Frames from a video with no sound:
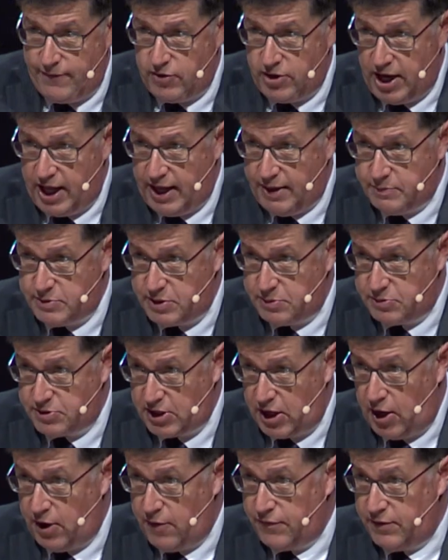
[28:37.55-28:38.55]
never names
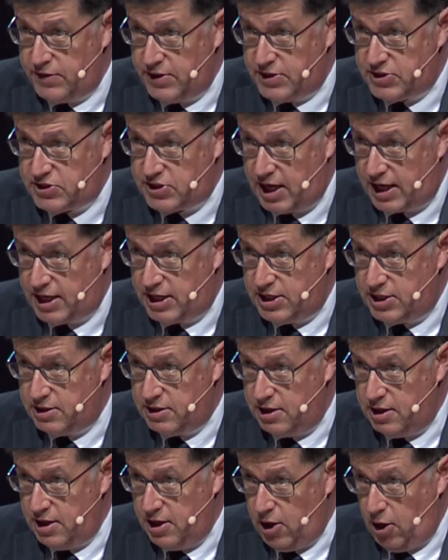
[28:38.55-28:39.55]
himself, and this second
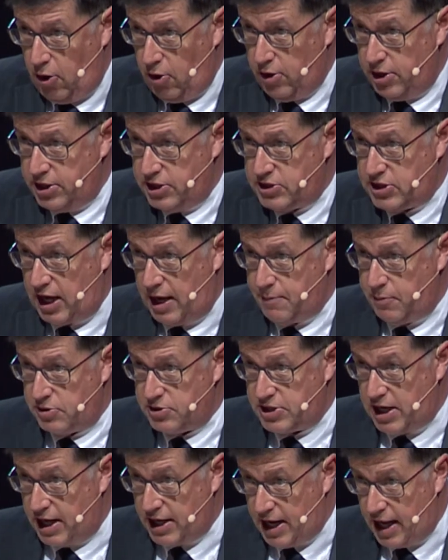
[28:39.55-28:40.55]
early
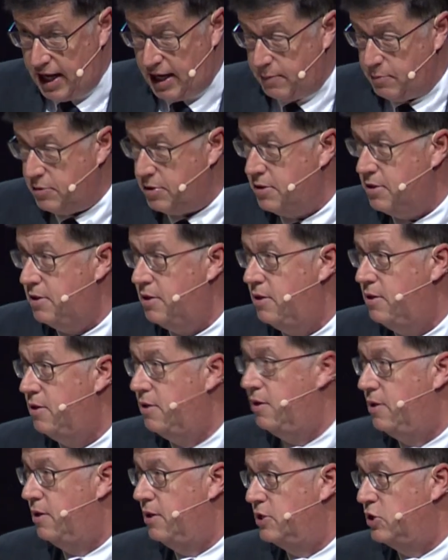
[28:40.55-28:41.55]
disciple is not named.
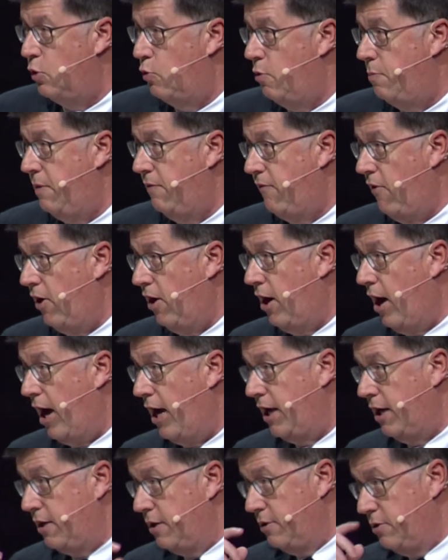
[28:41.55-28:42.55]
So it would be very
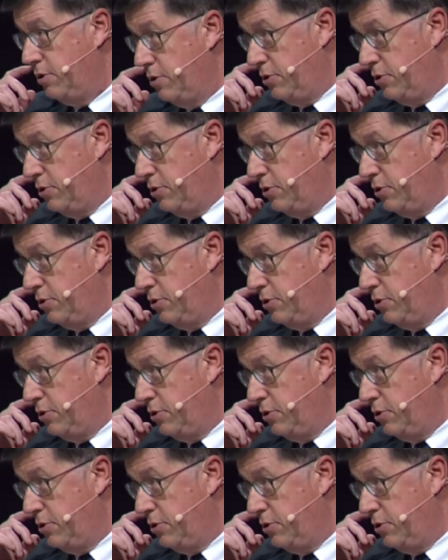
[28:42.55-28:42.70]
like